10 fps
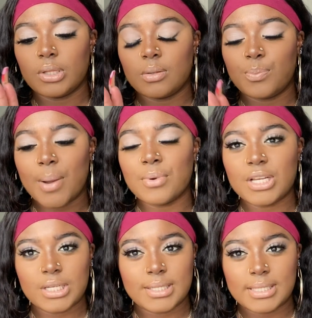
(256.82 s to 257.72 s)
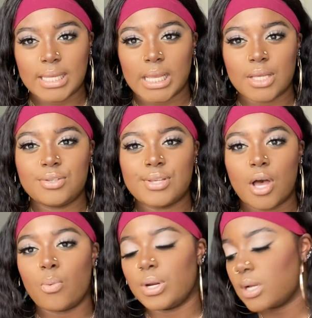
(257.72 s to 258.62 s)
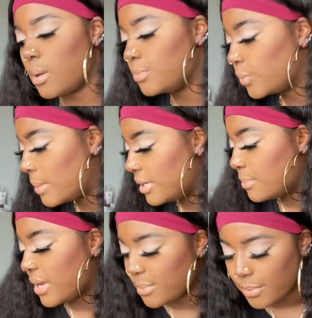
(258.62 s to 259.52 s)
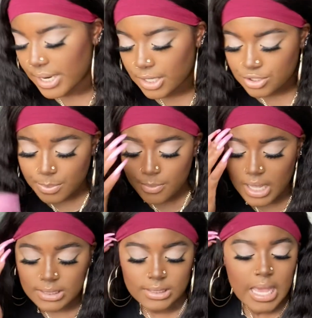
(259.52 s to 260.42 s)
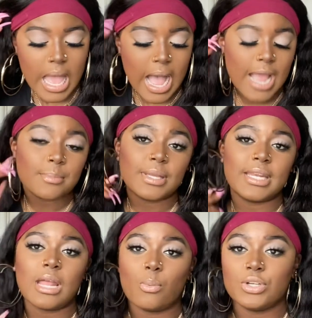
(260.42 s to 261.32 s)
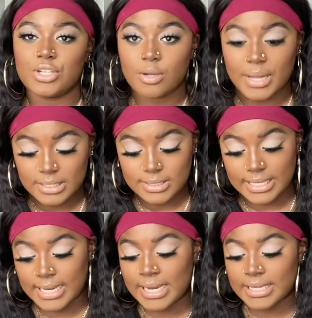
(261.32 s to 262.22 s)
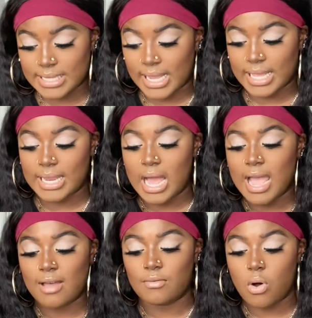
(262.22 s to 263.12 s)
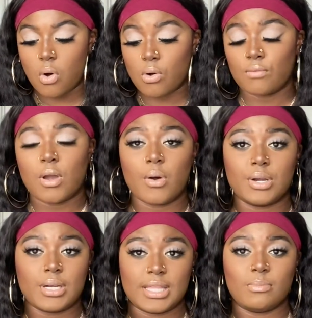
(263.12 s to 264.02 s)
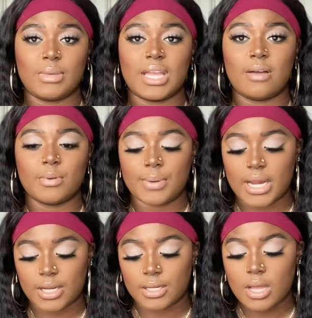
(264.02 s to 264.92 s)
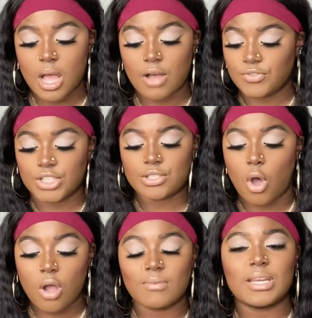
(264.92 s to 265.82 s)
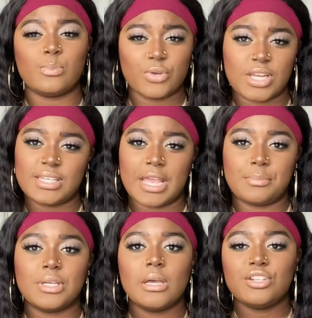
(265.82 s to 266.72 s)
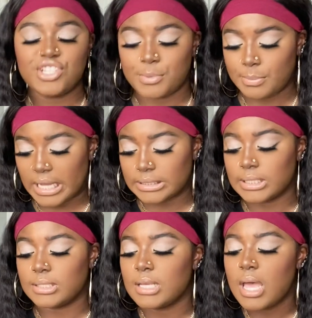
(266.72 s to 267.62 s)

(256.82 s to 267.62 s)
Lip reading: preparation is key. So when it comes, what I mean by preparing your shipping boxes, I mean what you're about to see in a second. I have a whole row underneath me of just already pre-taped shipping boxes.